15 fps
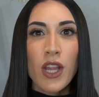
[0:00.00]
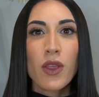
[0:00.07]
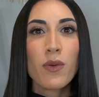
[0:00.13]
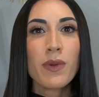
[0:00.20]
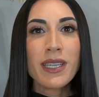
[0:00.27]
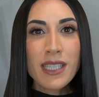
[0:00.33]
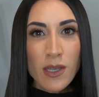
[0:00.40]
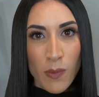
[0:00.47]
The
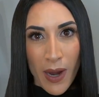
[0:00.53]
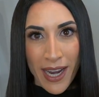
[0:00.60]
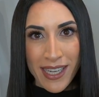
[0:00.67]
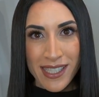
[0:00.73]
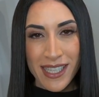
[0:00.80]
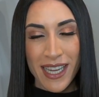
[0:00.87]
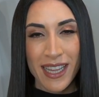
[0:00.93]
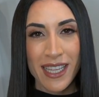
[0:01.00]
reason why I
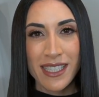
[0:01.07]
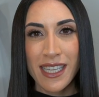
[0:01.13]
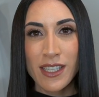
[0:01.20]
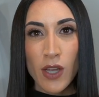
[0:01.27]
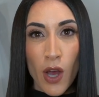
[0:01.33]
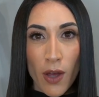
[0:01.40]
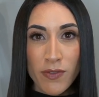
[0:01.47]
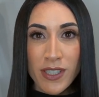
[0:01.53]
say this
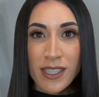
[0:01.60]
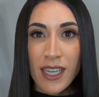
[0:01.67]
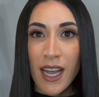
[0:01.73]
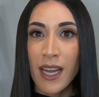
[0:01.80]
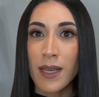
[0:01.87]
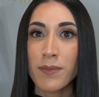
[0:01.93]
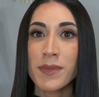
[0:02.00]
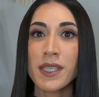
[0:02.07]
is
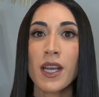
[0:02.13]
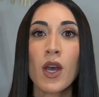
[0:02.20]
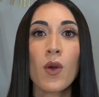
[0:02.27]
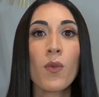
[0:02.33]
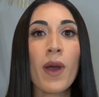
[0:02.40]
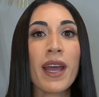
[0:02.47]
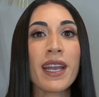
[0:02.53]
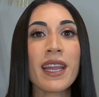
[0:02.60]
oftentimes
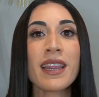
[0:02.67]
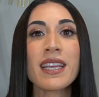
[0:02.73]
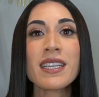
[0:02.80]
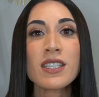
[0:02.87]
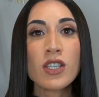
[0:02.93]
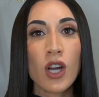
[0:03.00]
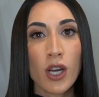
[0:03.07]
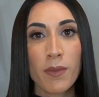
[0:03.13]
when
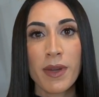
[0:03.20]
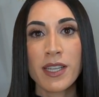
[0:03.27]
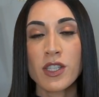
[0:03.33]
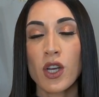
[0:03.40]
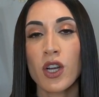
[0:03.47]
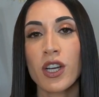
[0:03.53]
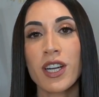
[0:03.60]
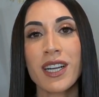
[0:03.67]
these
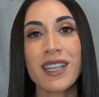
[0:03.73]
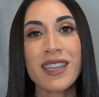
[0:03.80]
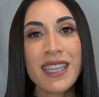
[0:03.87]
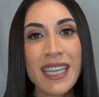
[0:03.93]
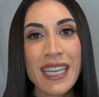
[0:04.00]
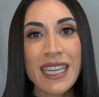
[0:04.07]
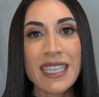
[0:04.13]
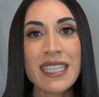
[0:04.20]
garments are
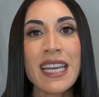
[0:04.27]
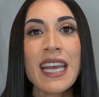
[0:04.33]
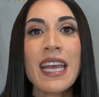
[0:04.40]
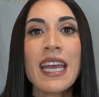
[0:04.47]
cleaned,